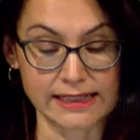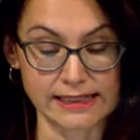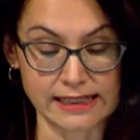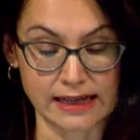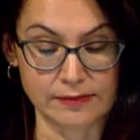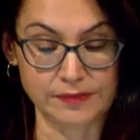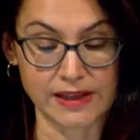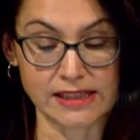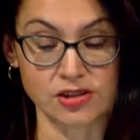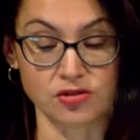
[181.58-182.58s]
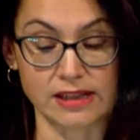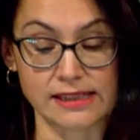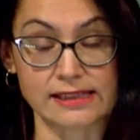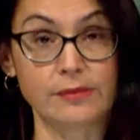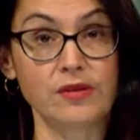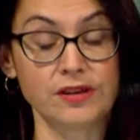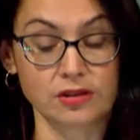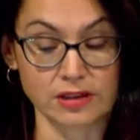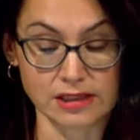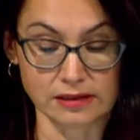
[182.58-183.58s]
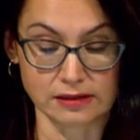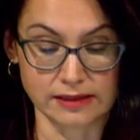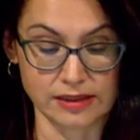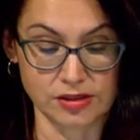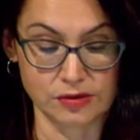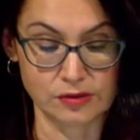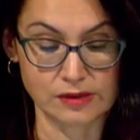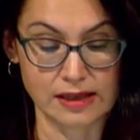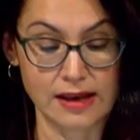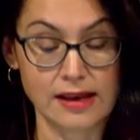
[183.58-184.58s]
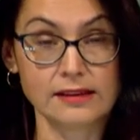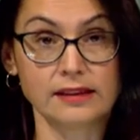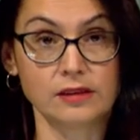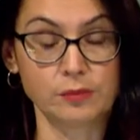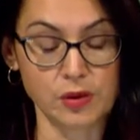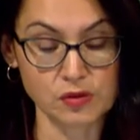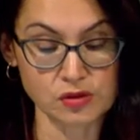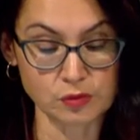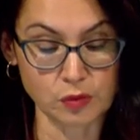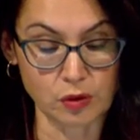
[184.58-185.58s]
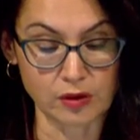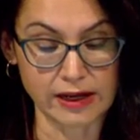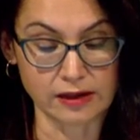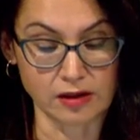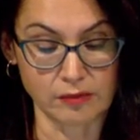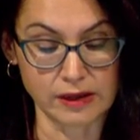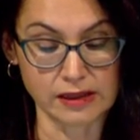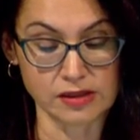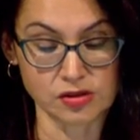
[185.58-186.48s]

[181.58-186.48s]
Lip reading: IDEA has stressed some of the critical issues that the post-war economic,